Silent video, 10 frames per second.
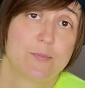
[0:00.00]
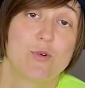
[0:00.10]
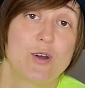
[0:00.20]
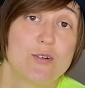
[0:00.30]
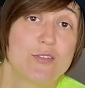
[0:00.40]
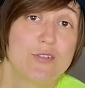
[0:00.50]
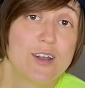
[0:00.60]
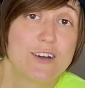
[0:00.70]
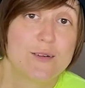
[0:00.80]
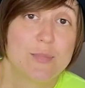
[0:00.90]
We also
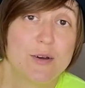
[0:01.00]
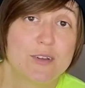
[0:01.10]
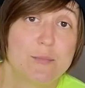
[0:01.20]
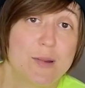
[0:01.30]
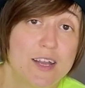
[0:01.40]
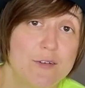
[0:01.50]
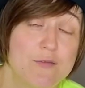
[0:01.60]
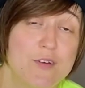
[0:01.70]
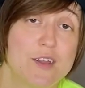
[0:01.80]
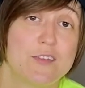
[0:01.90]
learn about the
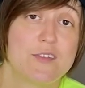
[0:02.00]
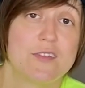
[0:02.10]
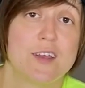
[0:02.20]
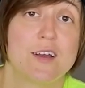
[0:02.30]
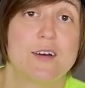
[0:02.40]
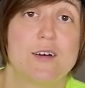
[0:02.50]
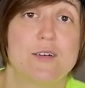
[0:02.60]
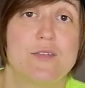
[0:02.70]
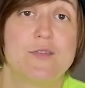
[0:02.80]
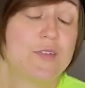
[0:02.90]
benefits
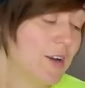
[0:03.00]
of